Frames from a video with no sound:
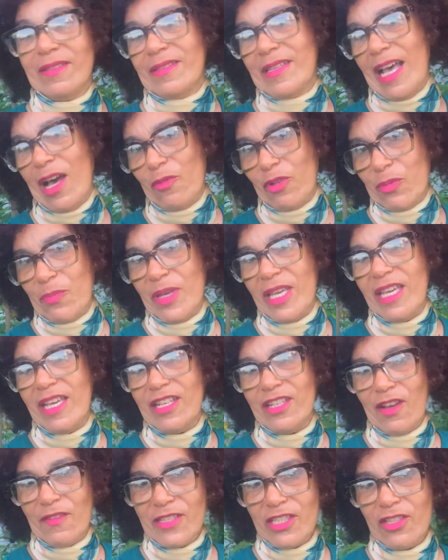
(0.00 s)
That would be
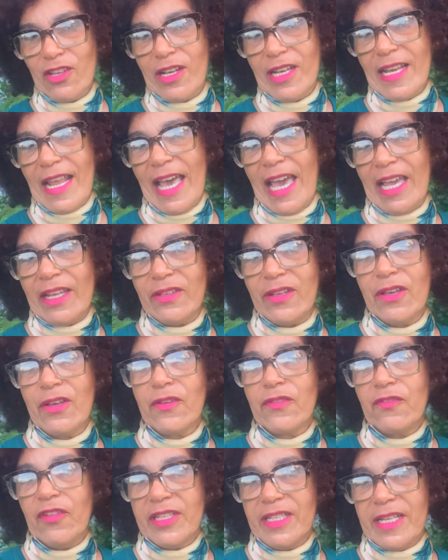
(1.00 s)
enough sunlight
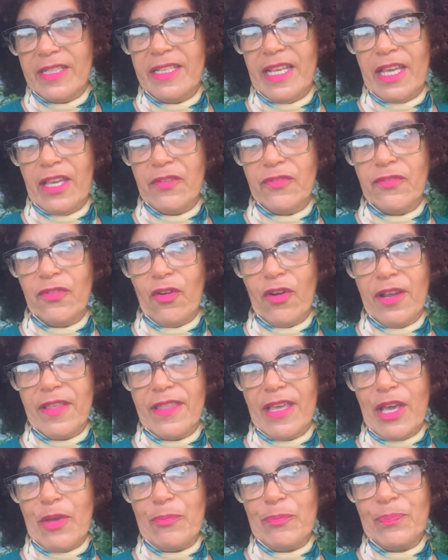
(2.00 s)
for the day for
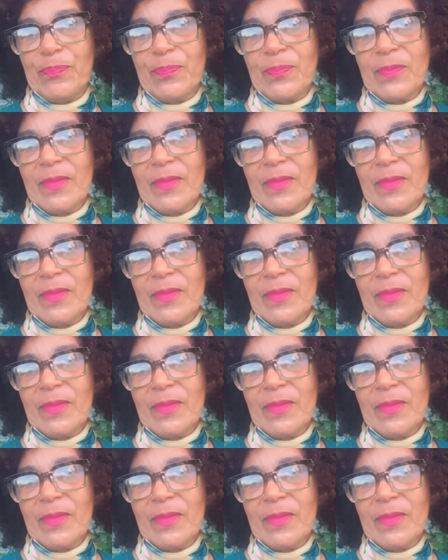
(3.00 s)
them.